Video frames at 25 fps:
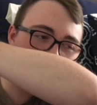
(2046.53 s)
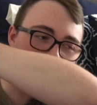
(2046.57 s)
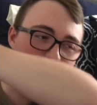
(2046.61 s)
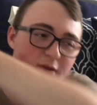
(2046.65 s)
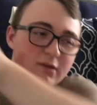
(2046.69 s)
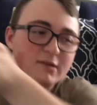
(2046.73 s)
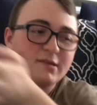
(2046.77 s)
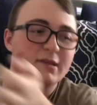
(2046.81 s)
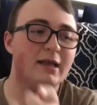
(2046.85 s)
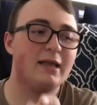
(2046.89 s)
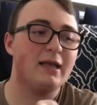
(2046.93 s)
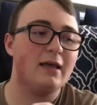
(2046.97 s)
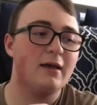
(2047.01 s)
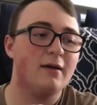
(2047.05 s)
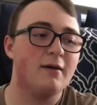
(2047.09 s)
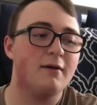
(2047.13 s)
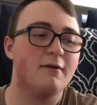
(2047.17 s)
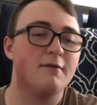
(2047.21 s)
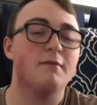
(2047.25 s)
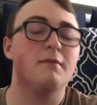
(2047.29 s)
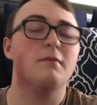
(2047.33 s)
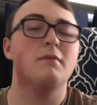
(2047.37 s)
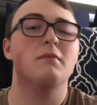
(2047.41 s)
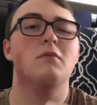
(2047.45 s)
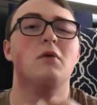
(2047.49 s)
There's like
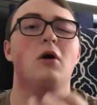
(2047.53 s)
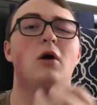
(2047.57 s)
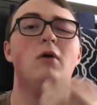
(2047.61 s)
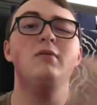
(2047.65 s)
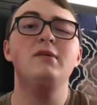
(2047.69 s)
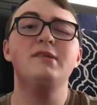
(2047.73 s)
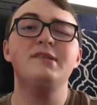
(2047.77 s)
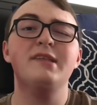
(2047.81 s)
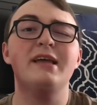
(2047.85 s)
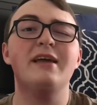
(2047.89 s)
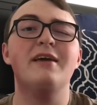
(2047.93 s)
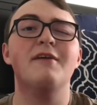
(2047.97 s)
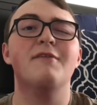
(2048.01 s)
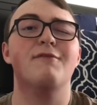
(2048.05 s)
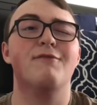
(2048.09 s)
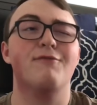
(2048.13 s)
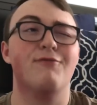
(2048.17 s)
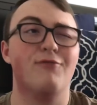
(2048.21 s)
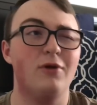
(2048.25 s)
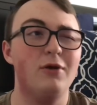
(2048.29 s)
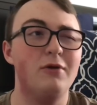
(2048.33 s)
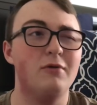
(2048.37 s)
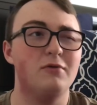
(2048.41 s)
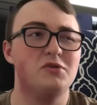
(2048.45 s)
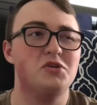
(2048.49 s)
a... almost like a
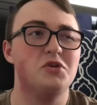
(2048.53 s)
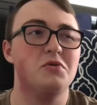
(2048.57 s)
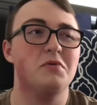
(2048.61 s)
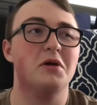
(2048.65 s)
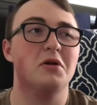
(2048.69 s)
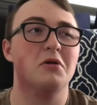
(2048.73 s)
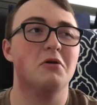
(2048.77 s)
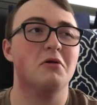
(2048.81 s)
fruit to it,